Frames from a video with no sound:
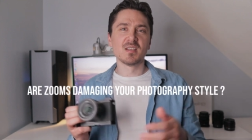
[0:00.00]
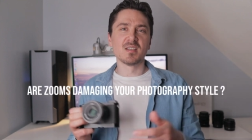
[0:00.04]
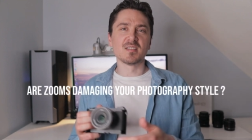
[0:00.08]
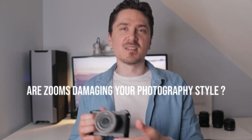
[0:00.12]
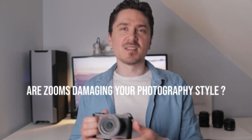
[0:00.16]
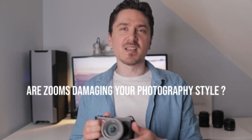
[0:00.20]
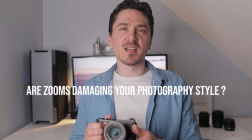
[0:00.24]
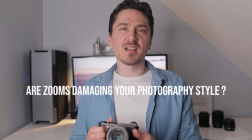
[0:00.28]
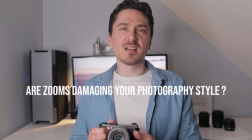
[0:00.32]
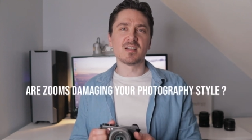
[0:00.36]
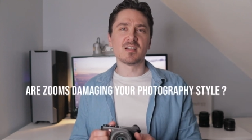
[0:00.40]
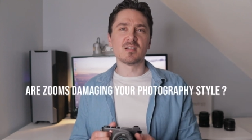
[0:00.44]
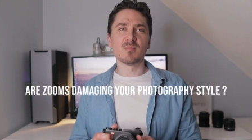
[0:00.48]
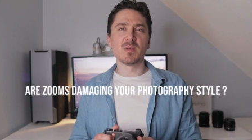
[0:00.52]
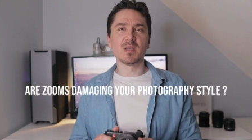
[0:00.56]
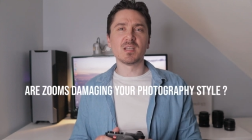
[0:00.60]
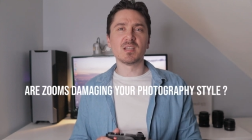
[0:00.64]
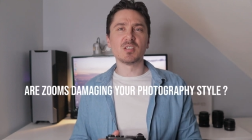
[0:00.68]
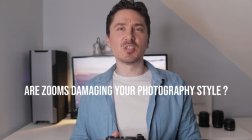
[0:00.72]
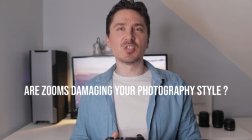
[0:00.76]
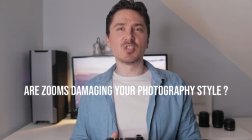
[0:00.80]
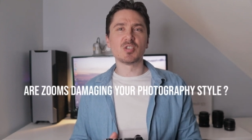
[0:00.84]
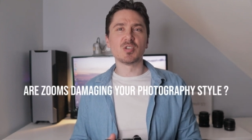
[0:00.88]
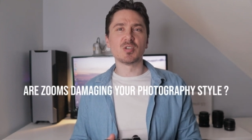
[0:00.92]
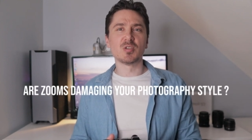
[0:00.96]
Second
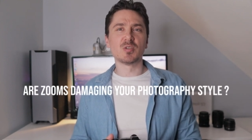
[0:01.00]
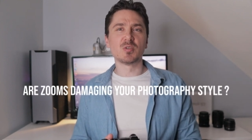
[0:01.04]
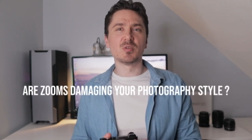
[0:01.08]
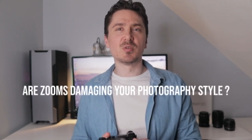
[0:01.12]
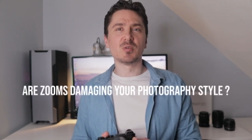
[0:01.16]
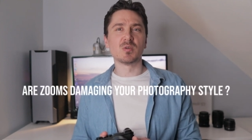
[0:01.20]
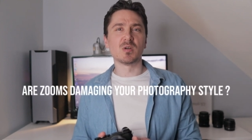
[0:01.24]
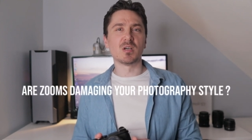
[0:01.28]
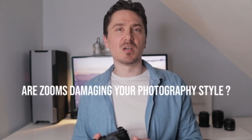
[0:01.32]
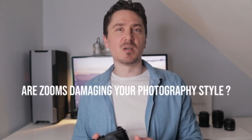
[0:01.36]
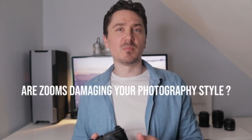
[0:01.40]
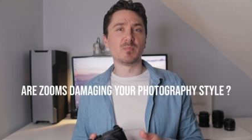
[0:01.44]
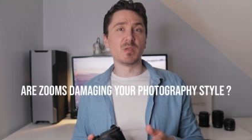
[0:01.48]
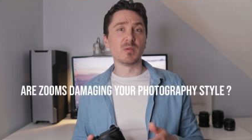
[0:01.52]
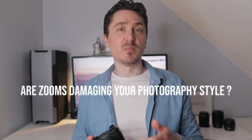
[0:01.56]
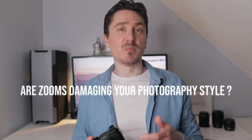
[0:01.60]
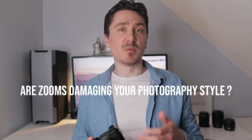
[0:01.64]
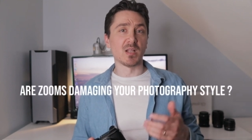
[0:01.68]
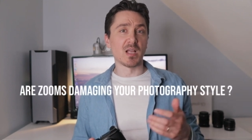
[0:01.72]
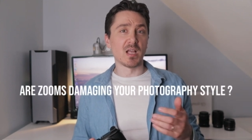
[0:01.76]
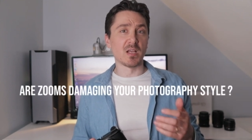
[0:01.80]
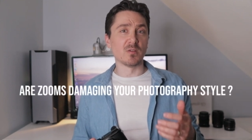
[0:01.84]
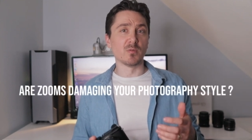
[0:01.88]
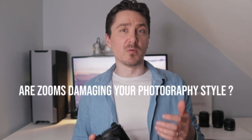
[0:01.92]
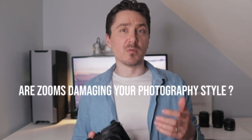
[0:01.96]
main issue uh,
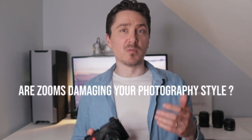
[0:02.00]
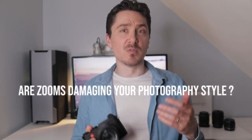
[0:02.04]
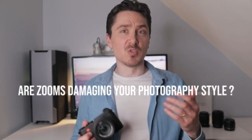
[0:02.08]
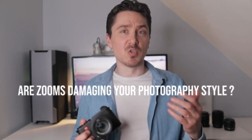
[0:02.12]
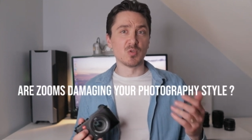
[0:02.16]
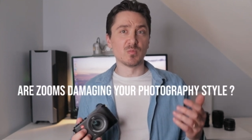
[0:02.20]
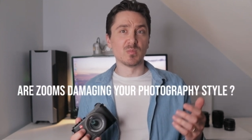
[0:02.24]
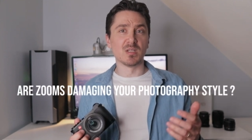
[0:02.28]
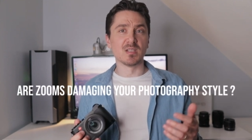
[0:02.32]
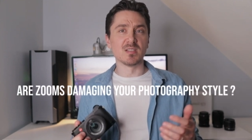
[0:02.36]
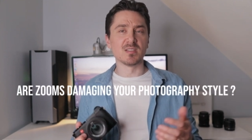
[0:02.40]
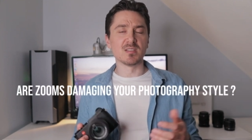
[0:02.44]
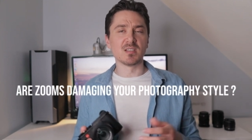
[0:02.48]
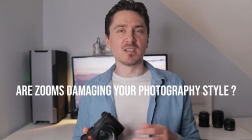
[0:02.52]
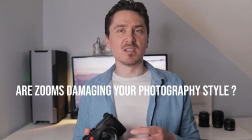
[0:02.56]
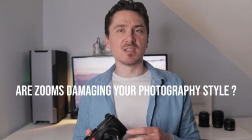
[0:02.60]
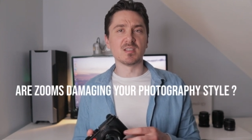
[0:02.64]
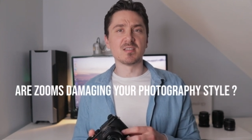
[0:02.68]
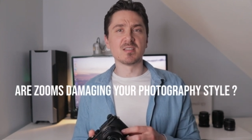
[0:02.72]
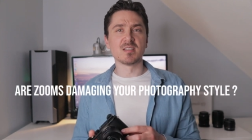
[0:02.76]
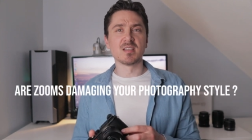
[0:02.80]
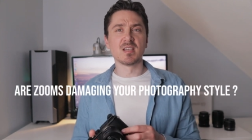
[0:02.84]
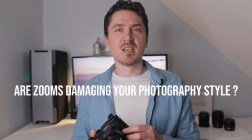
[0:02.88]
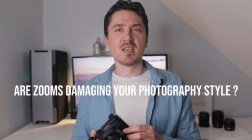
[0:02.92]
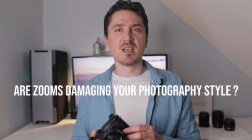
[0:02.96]
people have with zoom
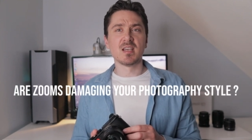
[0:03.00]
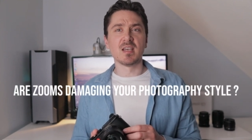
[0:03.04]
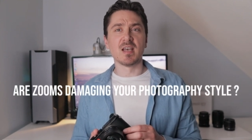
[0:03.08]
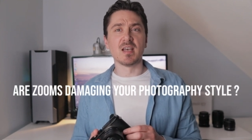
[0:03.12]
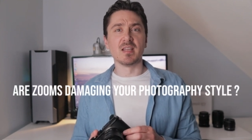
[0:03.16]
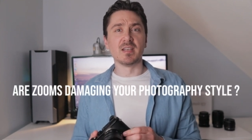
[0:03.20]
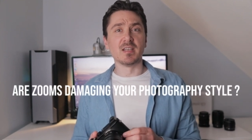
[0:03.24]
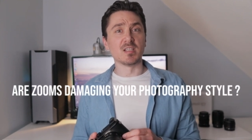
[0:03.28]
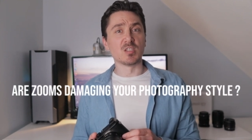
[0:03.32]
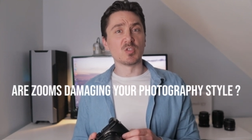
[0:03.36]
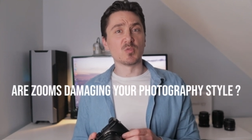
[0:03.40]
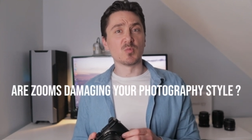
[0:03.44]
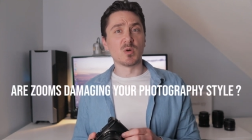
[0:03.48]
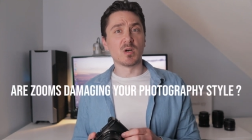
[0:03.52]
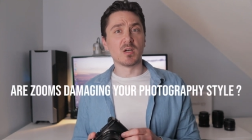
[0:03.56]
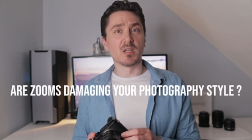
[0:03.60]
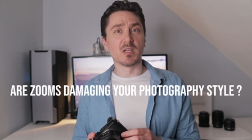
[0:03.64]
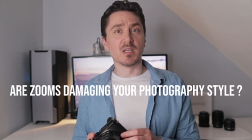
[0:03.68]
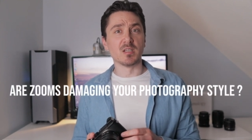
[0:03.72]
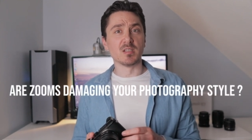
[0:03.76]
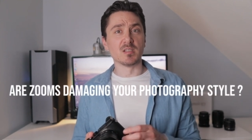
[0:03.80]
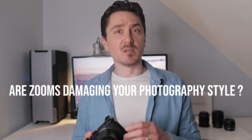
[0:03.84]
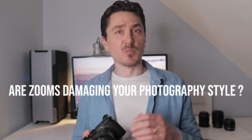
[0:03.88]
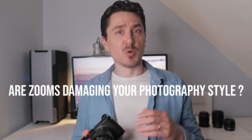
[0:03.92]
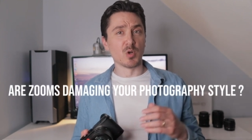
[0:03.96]
lenses, and this
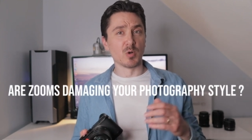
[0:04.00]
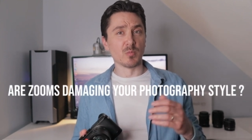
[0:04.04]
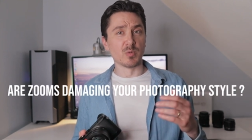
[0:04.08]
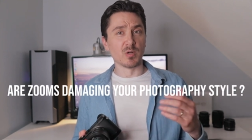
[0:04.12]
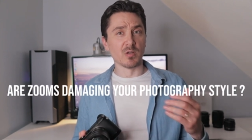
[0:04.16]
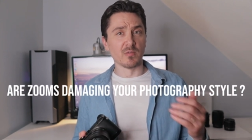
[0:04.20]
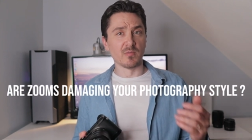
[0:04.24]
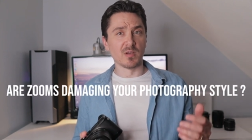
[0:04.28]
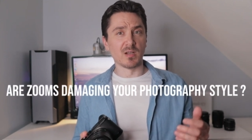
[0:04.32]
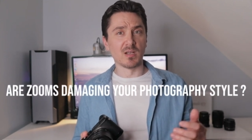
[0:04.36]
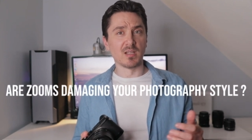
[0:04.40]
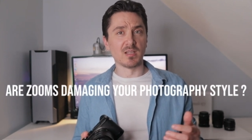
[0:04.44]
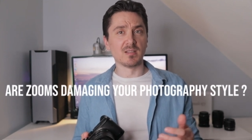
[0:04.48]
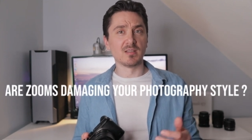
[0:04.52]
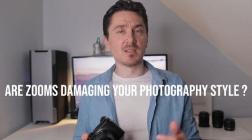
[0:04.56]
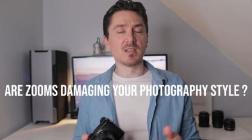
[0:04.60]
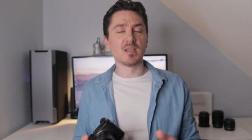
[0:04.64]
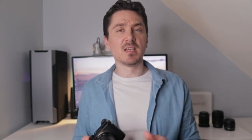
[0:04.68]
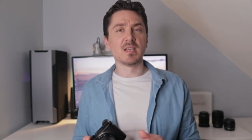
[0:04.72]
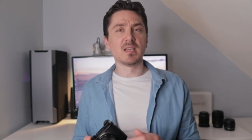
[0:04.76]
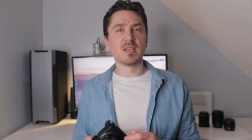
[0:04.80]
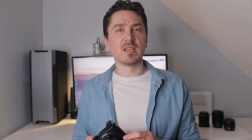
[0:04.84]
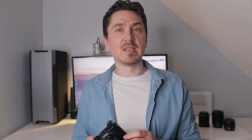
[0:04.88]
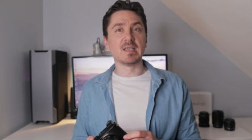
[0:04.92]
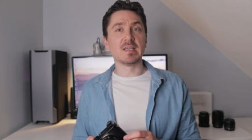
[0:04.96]
one is more prevalent,
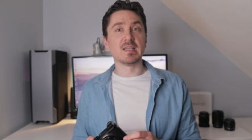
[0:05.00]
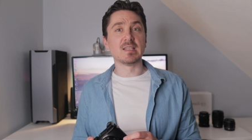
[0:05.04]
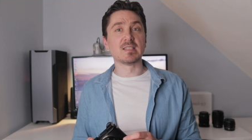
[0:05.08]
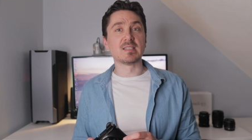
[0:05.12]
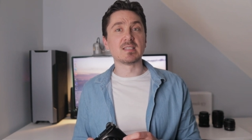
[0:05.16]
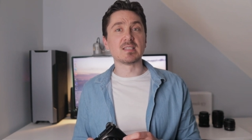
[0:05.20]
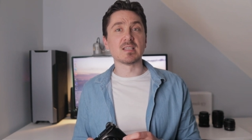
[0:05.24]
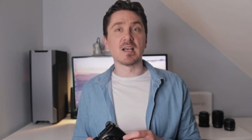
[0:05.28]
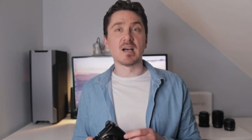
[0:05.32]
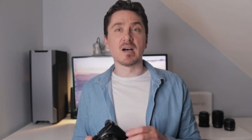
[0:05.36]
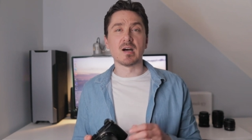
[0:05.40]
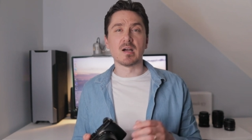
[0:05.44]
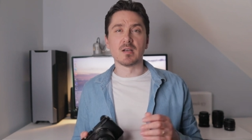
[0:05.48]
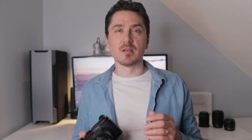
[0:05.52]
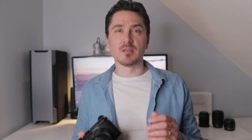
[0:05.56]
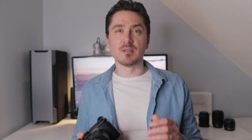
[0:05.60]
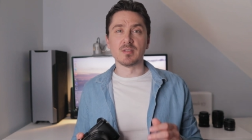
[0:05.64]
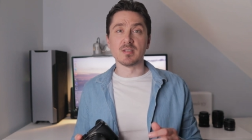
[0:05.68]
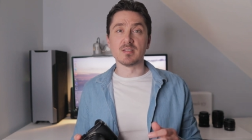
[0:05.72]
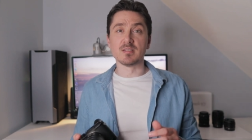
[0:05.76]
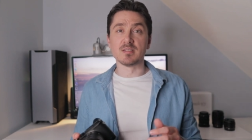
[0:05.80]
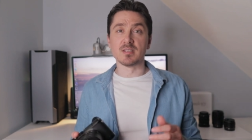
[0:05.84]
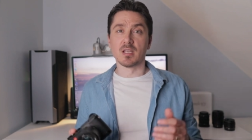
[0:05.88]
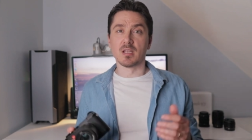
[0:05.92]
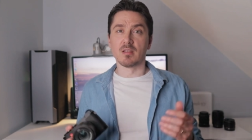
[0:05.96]
is
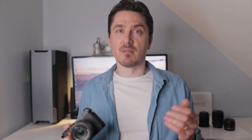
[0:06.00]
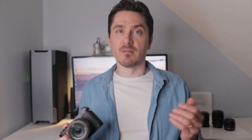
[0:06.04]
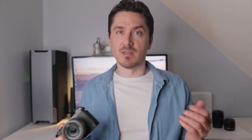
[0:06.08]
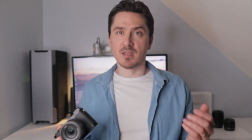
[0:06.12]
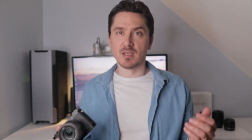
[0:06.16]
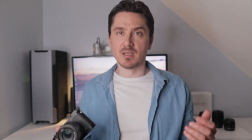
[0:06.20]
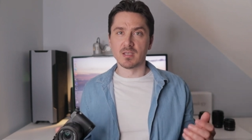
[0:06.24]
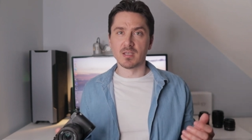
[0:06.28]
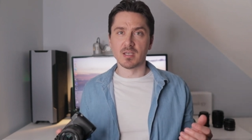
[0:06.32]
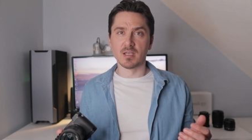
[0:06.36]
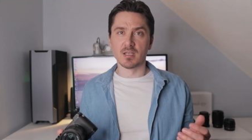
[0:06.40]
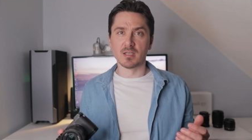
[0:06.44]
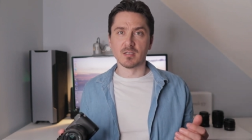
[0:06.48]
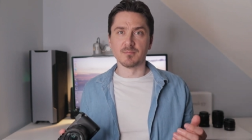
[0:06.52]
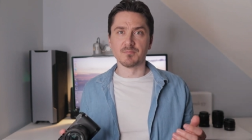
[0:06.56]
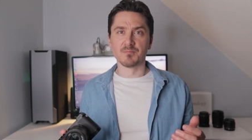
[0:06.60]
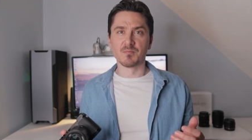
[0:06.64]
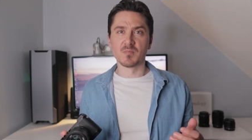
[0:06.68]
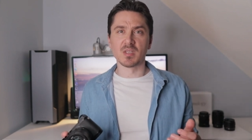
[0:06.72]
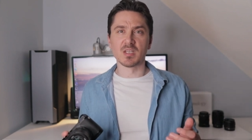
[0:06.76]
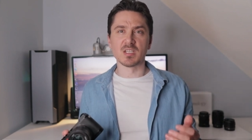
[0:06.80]
artistic thinking.